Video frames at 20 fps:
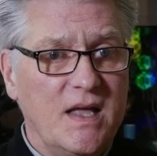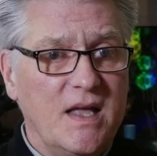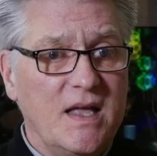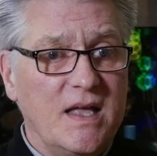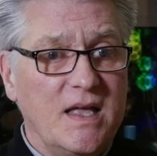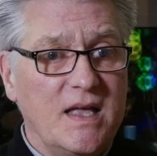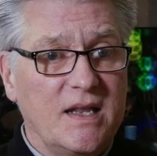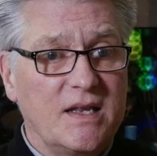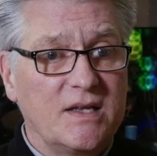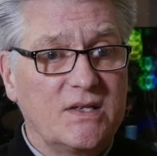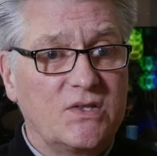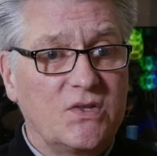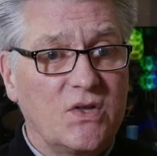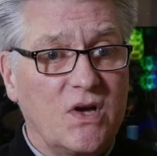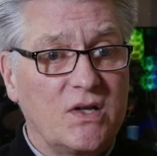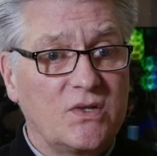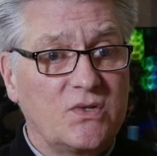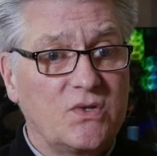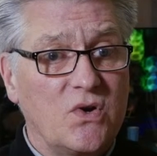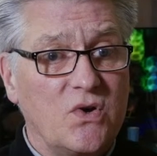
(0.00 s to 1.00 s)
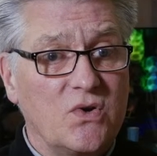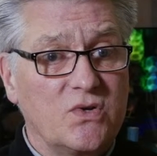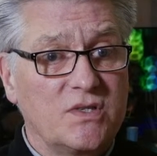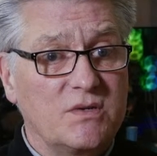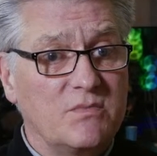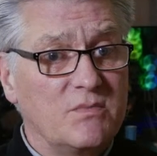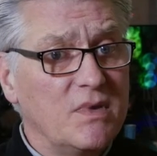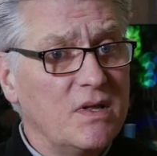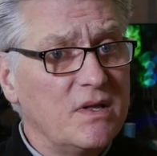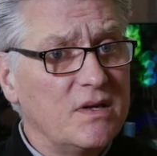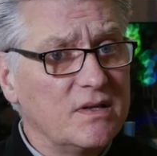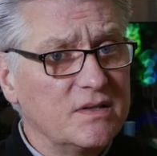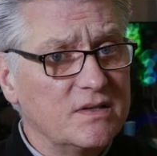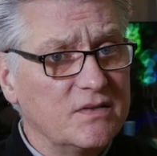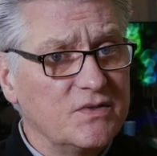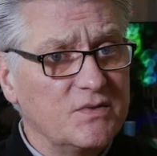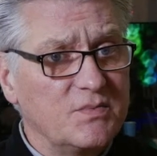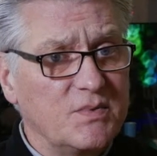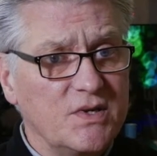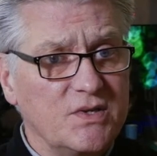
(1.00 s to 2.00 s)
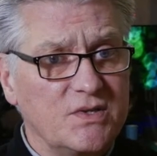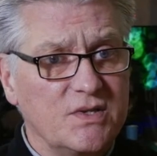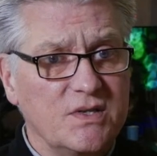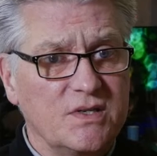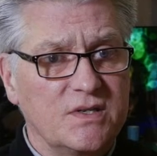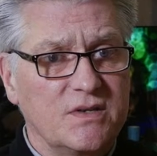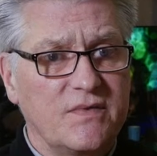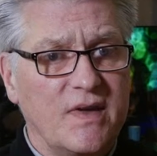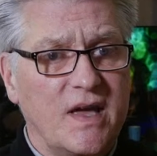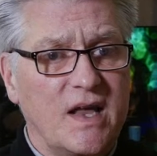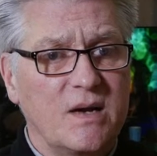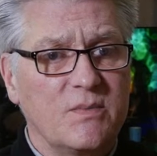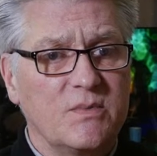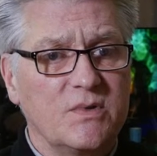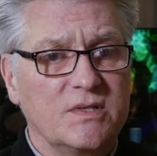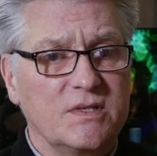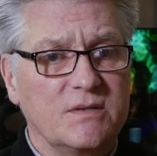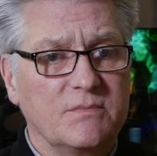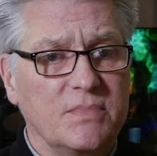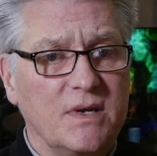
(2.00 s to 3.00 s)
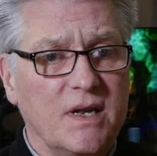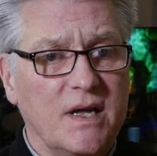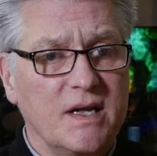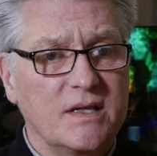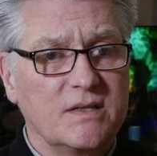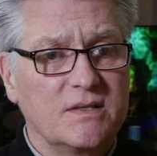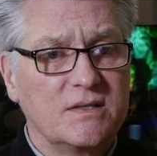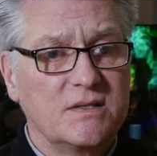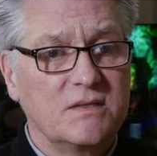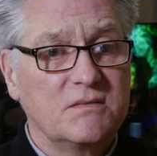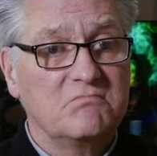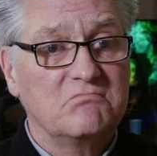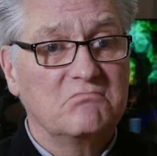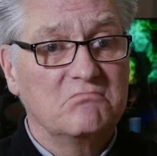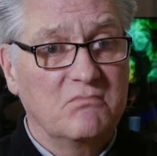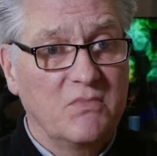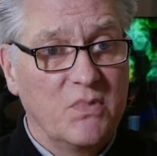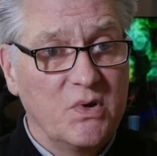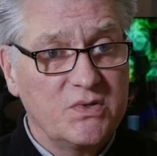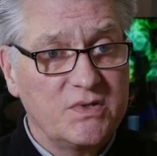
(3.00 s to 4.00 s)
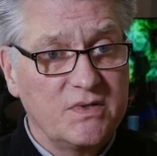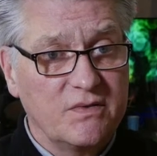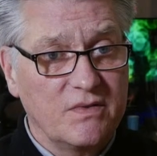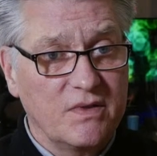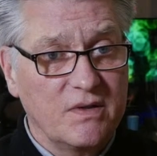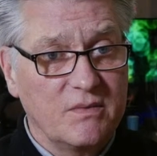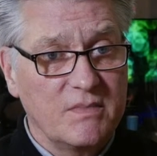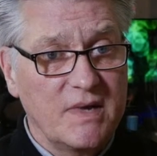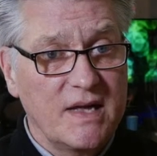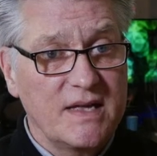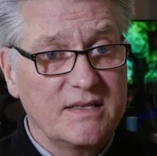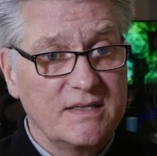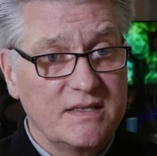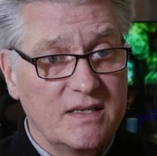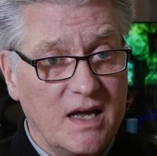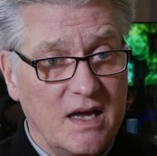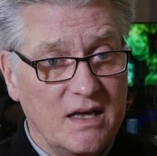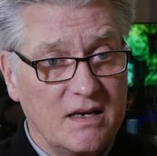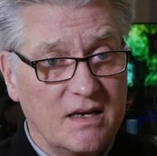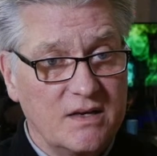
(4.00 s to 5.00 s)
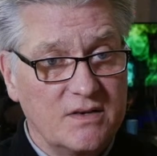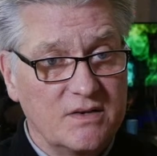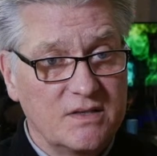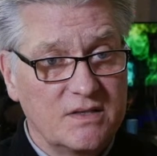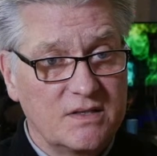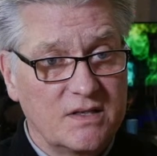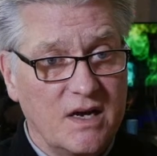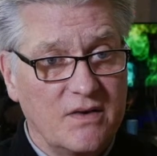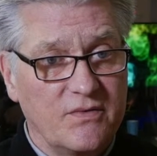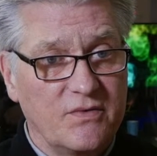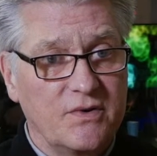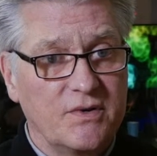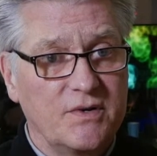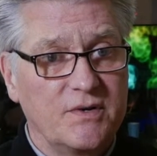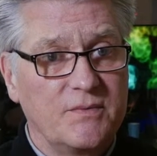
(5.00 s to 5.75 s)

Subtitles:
It is thought to host millions of species of animals and plants, most of them as yet undiscovered.